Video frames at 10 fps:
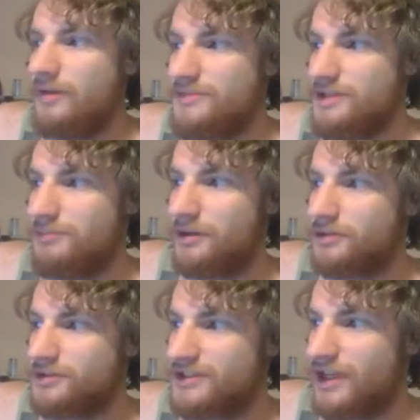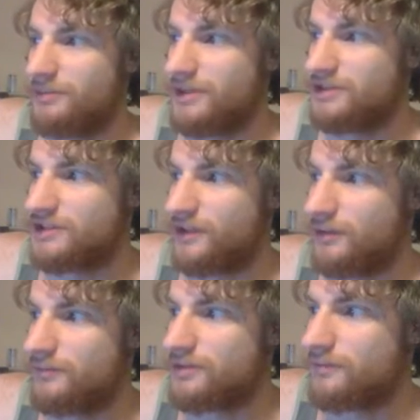Empty barrels and empty
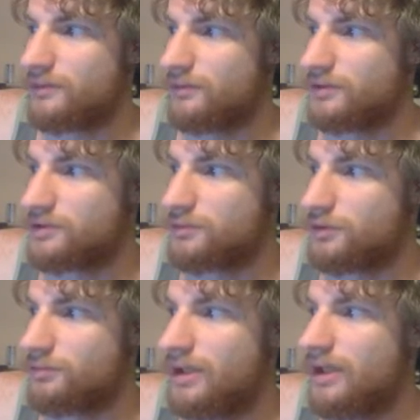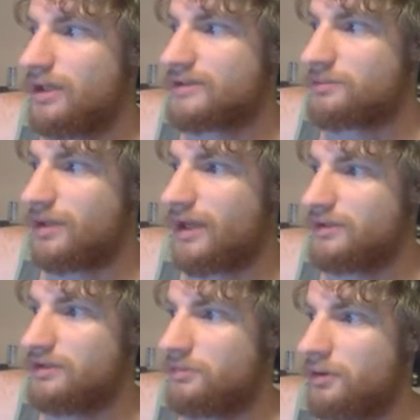shelves fill this room, a
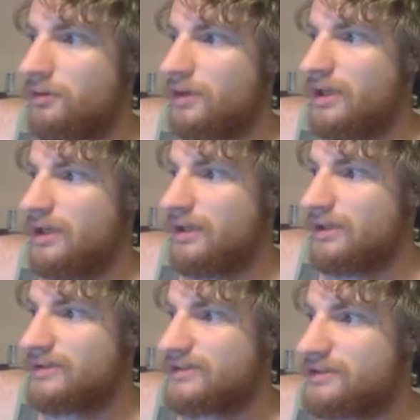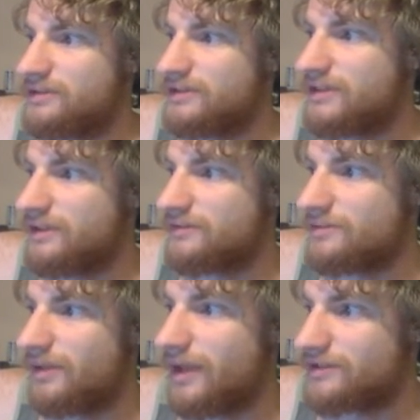supply depot in serious need of
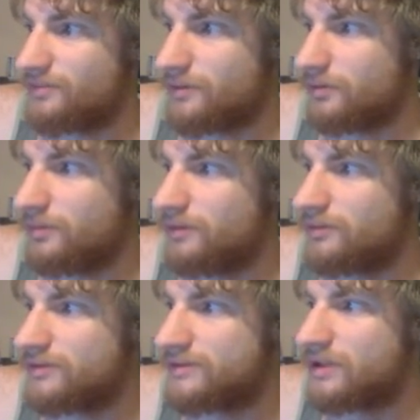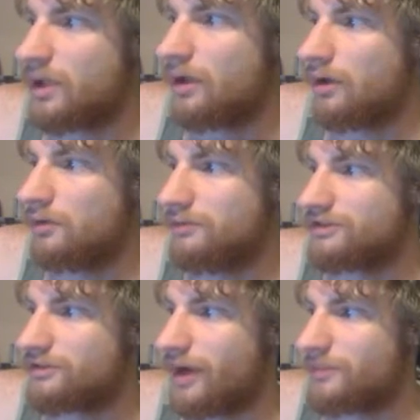supplies by all appearance.
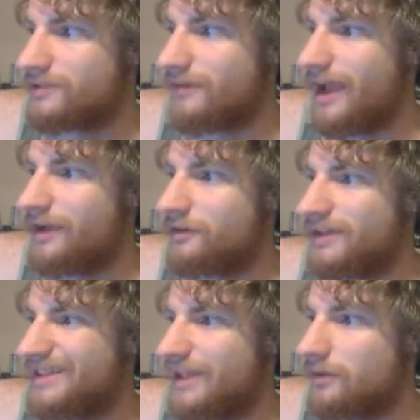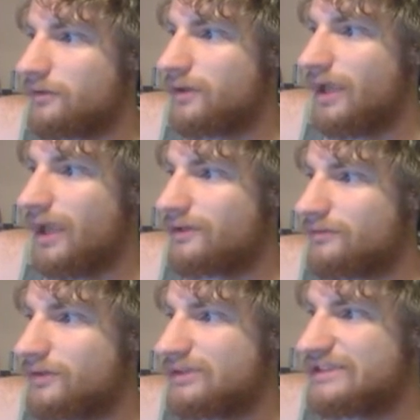Only scraps of iron and leather
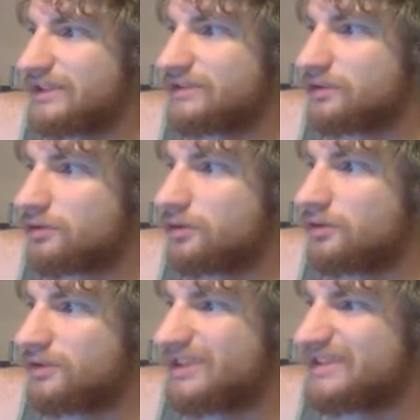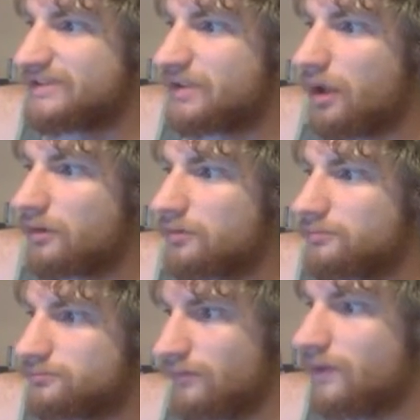and a few sticks are currently in stock.